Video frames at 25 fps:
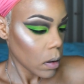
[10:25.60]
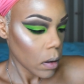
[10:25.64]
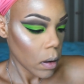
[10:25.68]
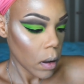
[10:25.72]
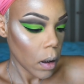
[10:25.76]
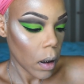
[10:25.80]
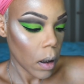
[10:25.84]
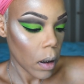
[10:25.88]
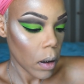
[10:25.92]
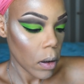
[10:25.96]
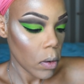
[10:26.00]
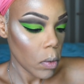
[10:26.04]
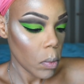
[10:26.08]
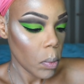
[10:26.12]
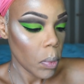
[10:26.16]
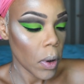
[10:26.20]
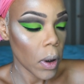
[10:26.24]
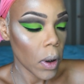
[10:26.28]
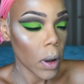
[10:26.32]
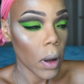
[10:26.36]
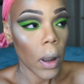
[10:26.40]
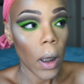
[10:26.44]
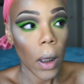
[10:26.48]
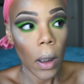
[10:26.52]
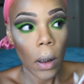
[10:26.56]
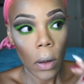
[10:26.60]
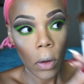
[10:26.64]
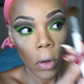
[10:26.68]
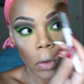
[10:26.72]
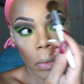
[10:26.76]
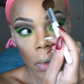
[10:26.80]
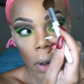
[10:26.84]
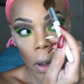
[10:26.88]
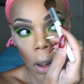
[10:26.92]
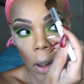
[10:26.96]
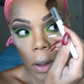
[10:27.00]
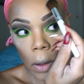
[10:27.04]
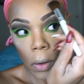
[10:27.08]
Yeah, you put that
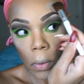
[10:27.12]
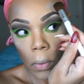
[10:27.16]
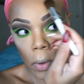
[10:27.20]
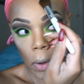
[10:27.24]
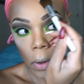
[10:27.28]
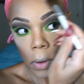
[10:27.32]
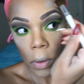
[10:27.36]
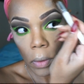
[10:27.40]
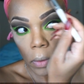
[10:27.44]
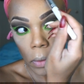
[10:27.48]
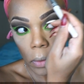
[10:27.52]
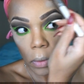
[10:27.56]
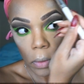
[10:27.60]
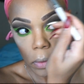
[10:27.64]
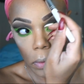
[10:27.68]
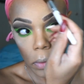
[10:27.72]
illuminator on